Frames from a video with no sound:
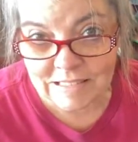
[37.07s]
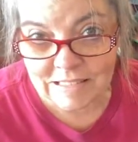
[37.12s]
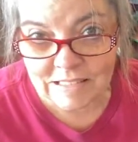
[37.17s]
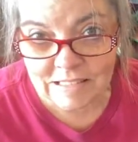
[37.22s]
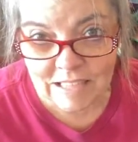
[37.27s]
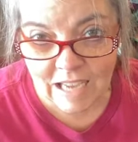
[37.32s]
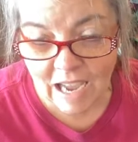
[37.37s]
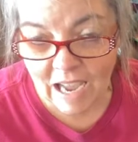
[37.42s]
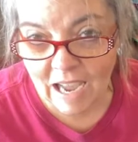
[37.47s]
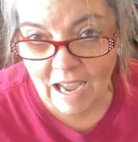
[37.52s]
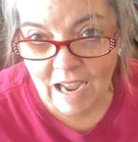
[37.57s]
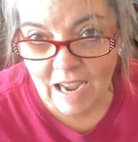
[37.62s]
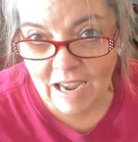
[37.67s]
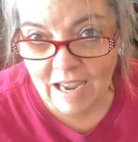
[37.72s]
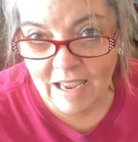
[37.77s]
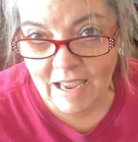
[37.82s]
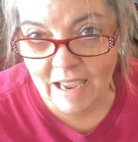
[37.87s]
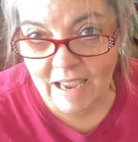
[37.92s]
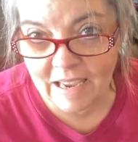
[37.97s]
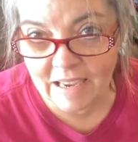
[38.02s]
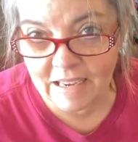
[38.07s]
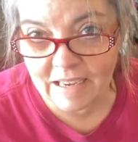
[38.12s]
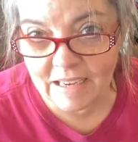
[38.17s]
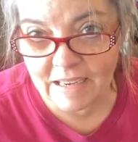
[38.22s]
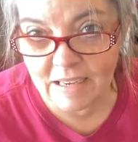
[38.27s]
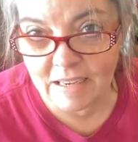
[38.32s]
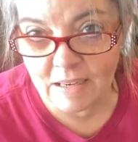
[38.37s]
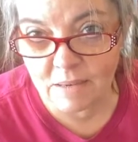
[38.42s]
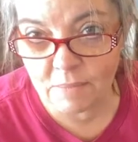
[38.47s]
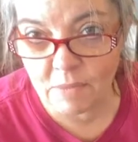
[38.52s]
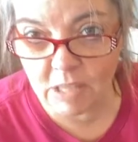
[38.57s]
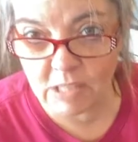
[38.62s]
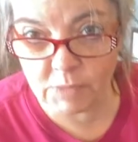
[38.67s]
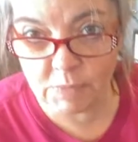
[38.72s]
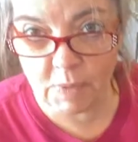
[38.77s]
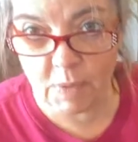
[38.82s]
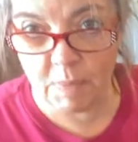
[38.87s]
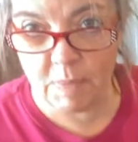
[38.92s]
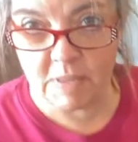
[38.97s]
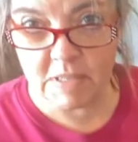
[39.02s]
I am
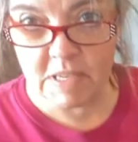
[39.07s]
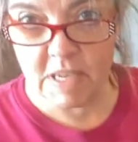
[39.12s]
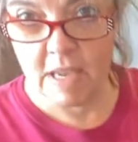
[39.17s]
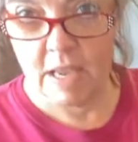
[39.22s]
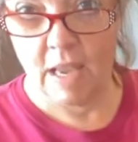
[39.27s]
experimenting.